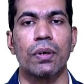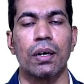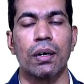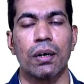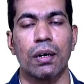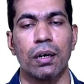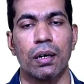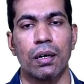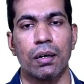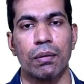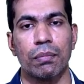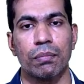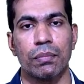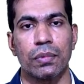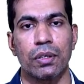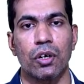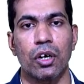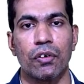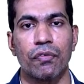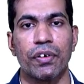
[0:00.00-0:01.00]

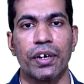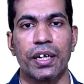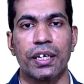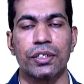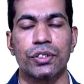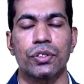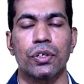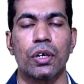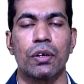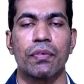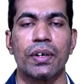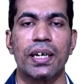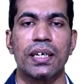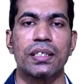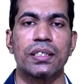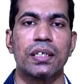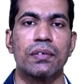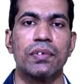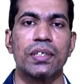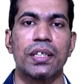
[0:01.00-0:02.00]
confidence, or we can
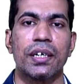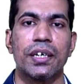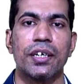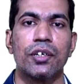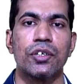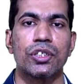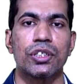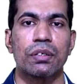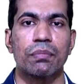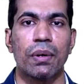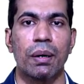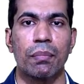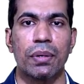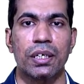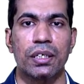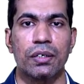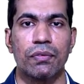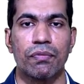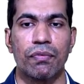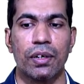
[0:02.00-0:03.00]
say with reduced
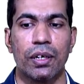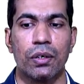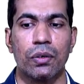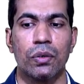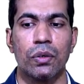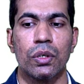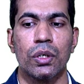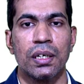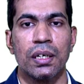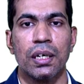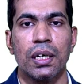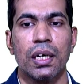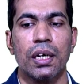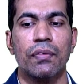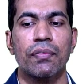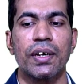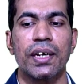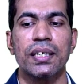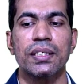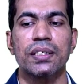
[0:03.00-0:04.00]
membership value.
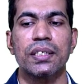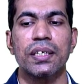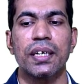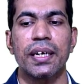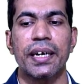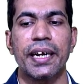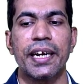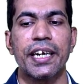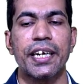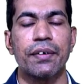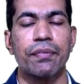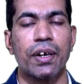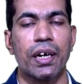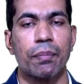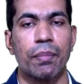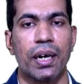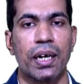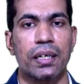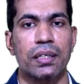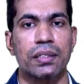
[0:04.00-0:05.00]
If we consider 85
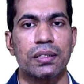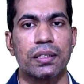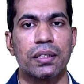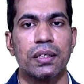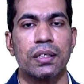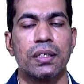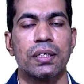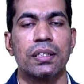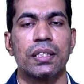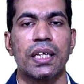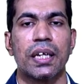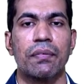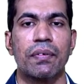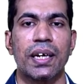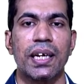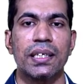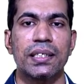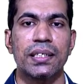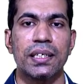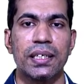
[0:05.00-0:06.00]
marks, then we
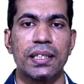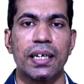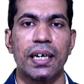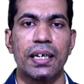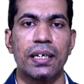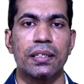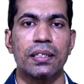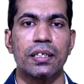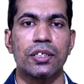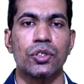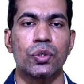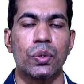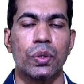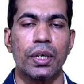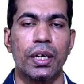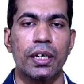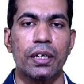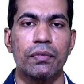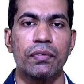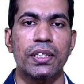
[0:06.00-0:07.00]
can say that the
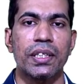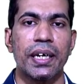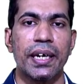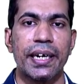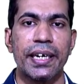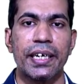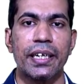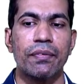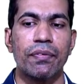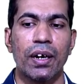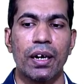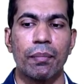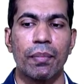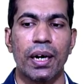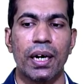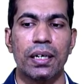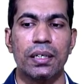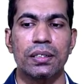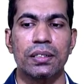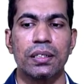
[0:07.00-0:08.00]
student with 85
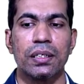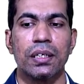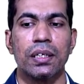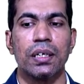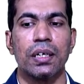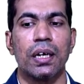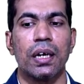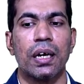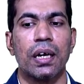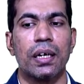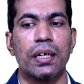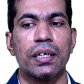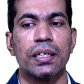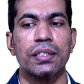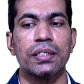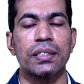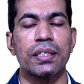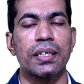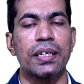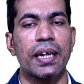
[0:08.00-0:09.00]
marks
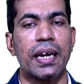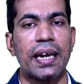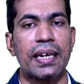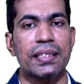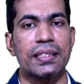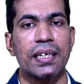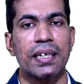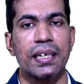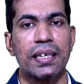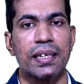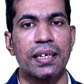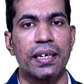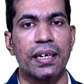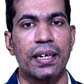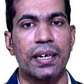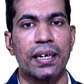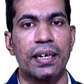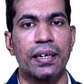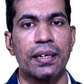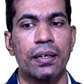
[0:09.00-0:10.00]
is in excellent
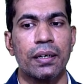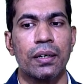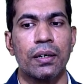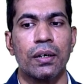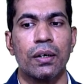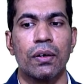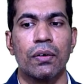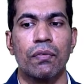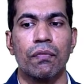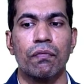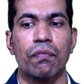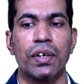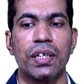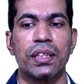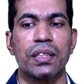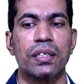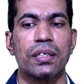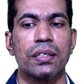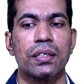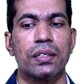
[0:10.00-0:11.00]
grade
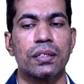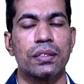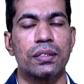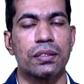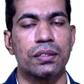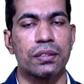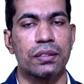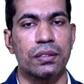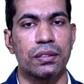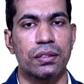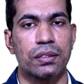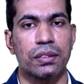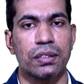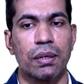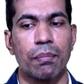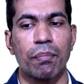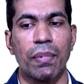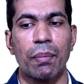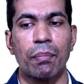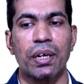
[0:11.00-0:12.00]
with
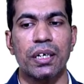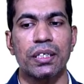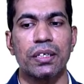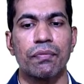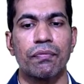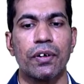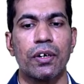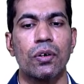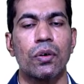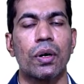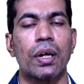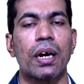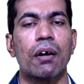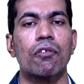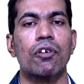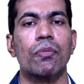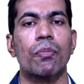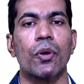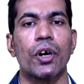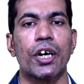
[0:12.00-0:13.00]
some membership value
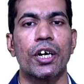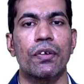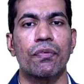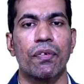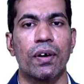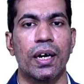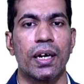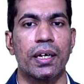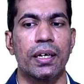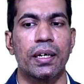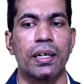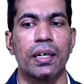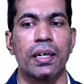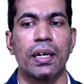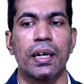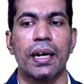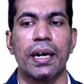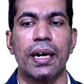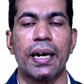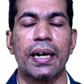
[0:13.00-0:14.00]
around 0.5,
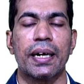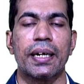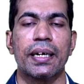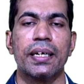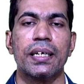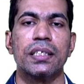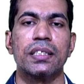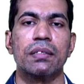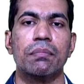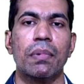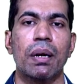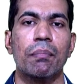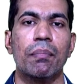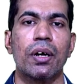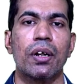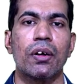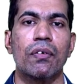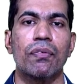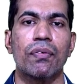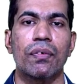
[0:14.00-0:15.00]
and he is a member
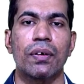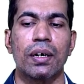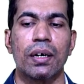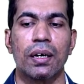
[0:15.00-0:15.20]
of